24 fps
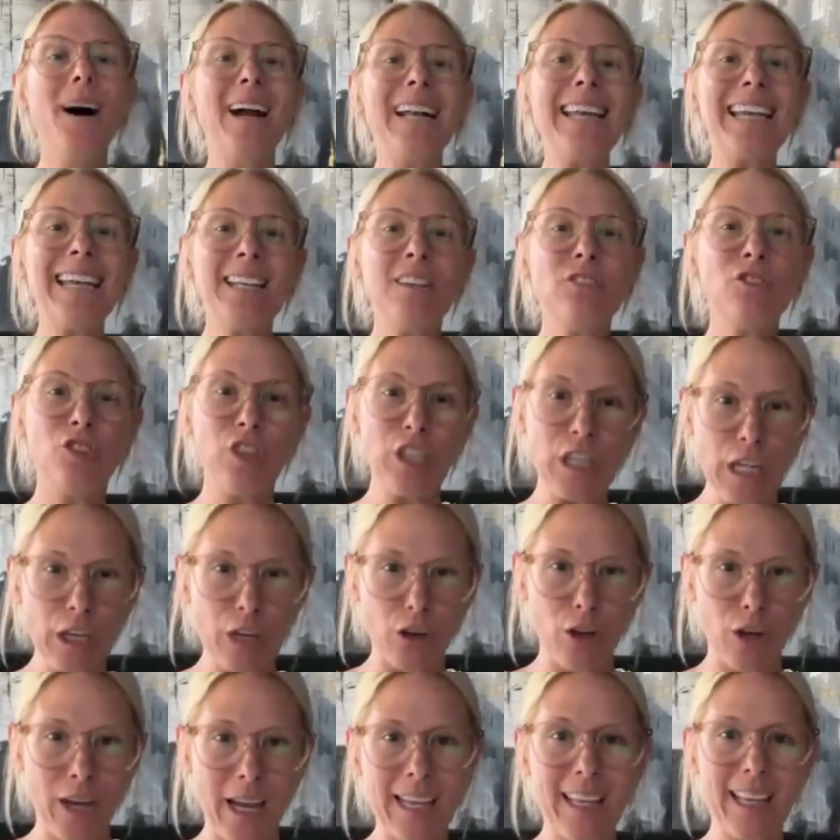But each
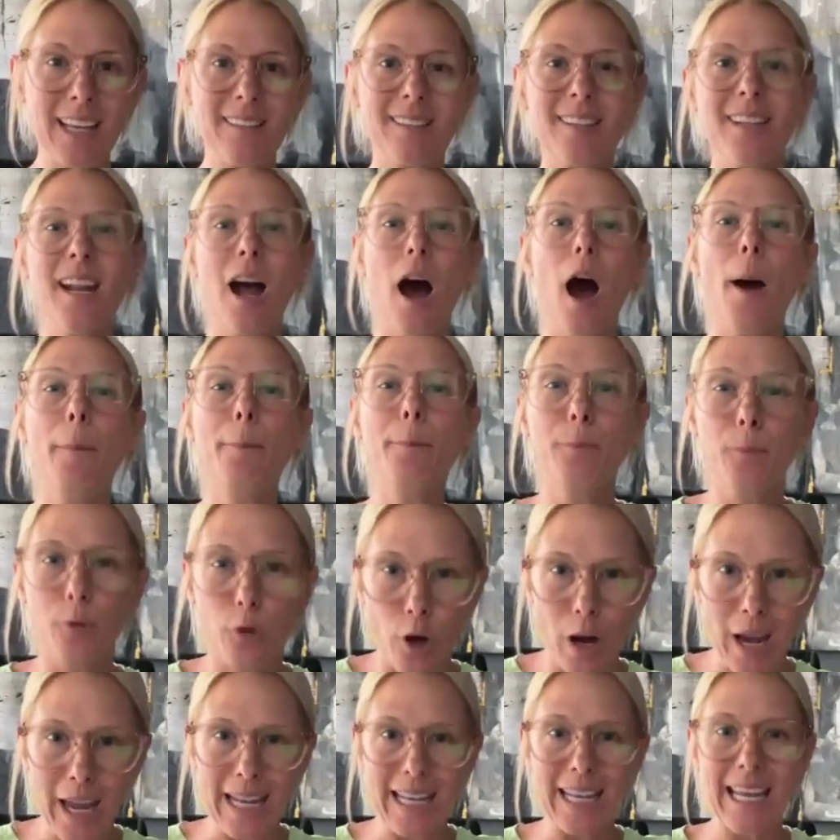year it gets an
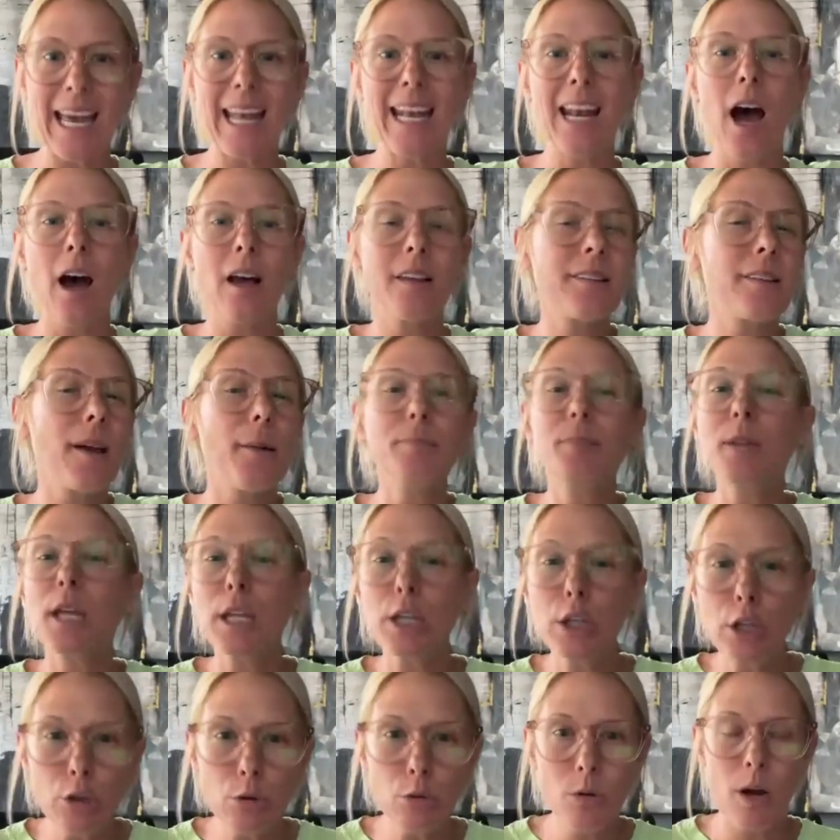upgrade and
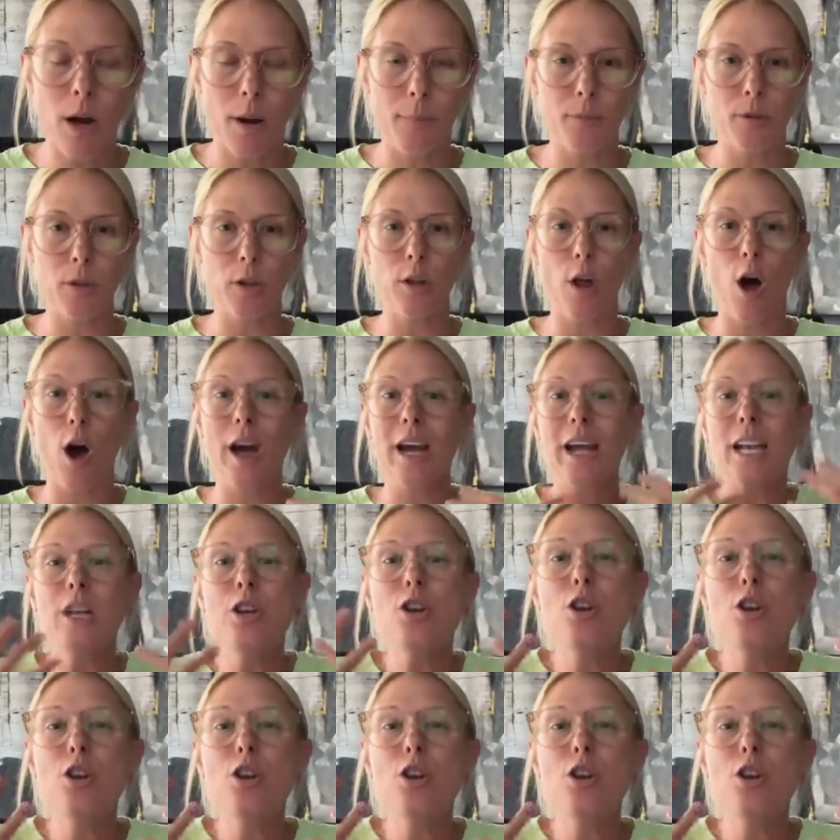something new comes along,